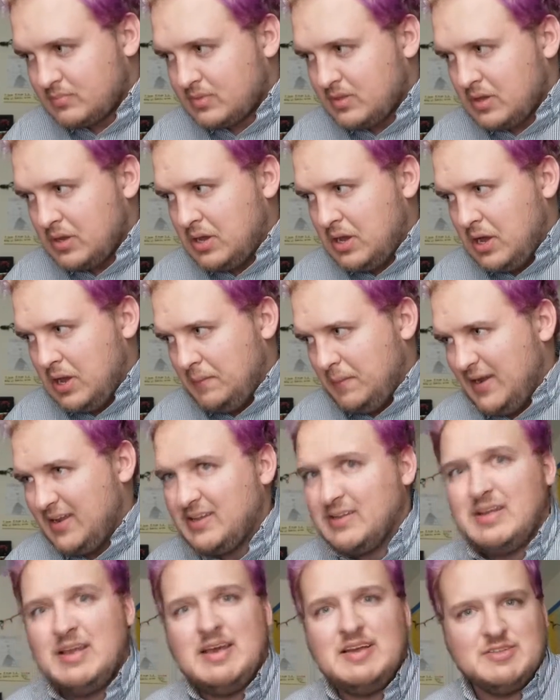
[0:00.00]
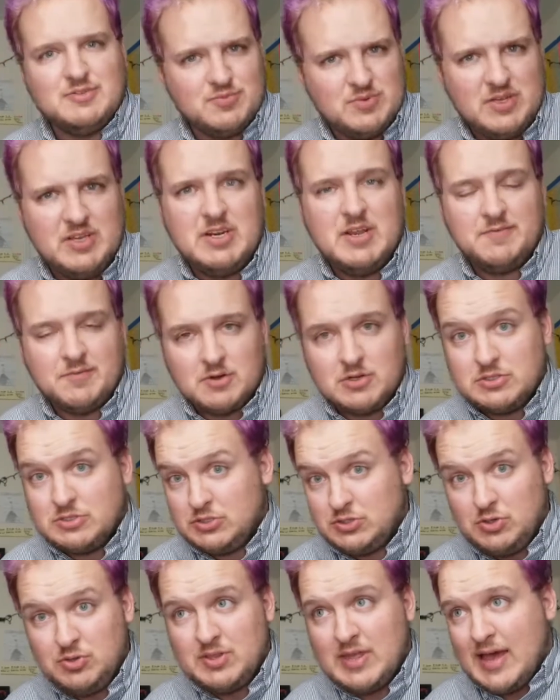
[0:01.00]
And it's really difficult to
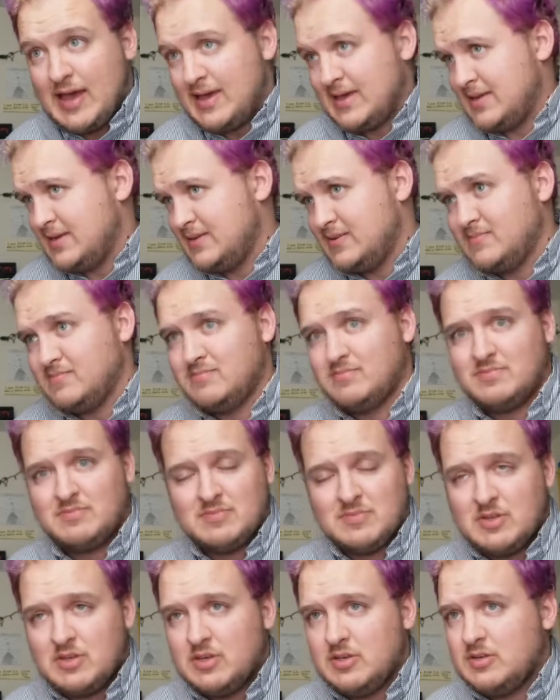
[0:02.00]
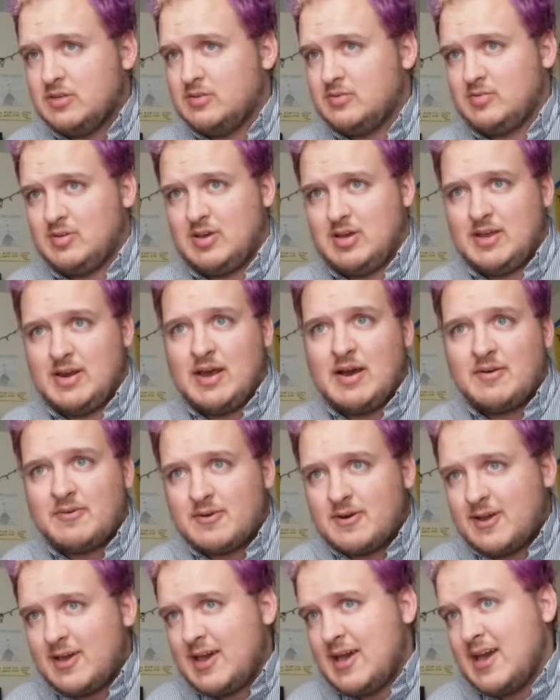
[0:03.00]
do that in an hour
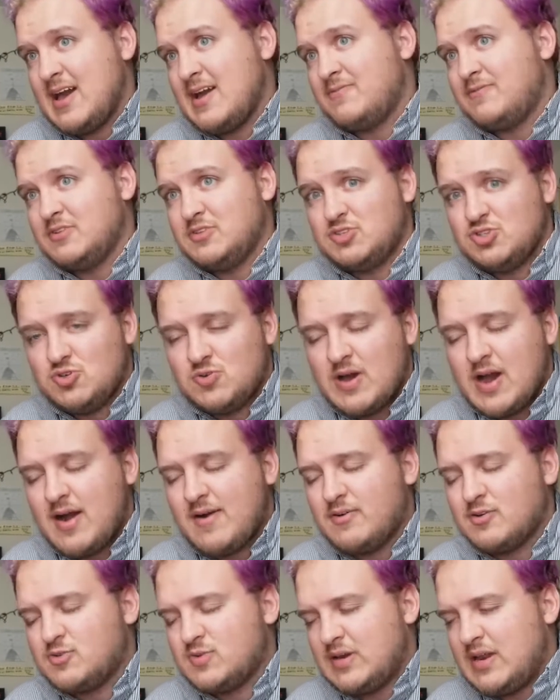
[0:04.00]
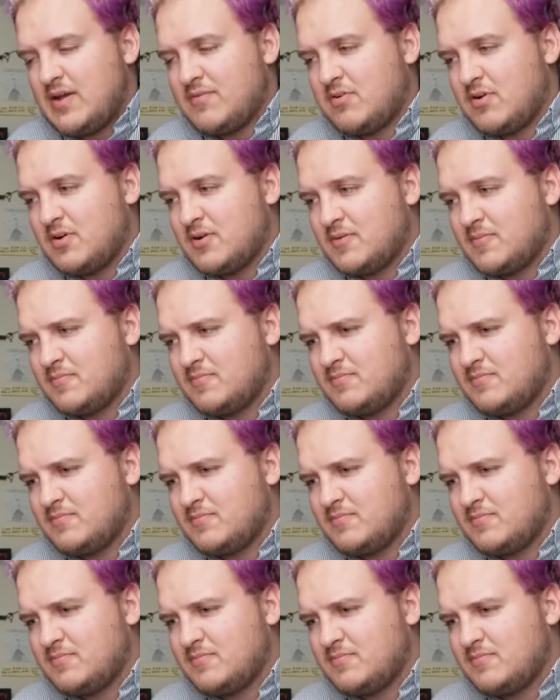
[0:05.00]
and a half and 2 hours, whatever.